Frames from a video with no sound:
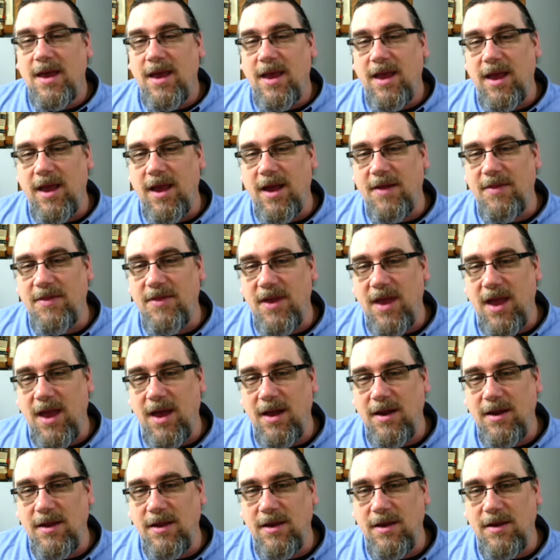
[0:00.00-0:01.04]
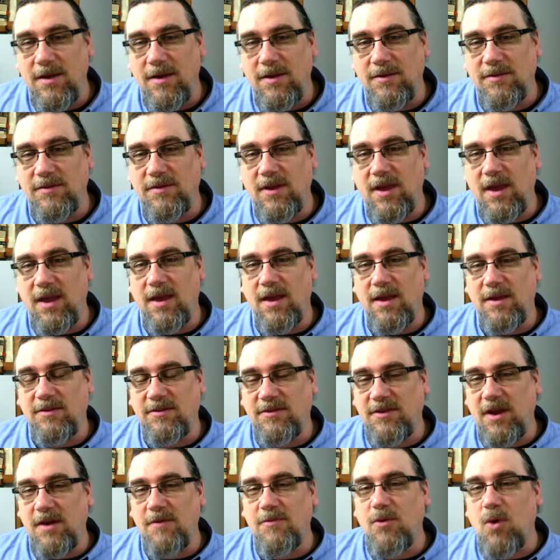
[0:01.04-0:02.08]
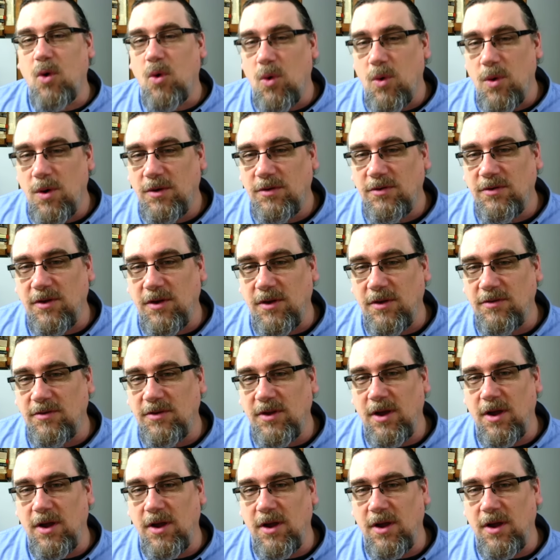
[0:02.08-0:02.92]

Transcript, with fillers: and that is a set of courses